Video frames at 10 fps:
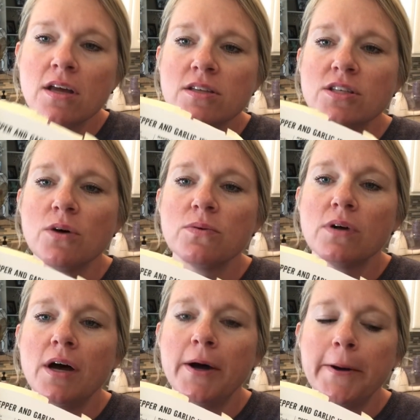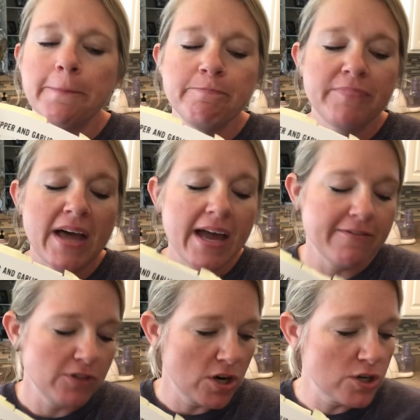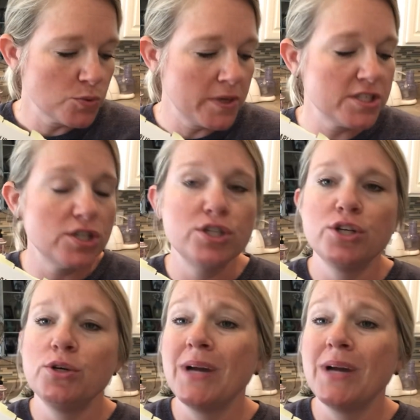So I have learned what to do,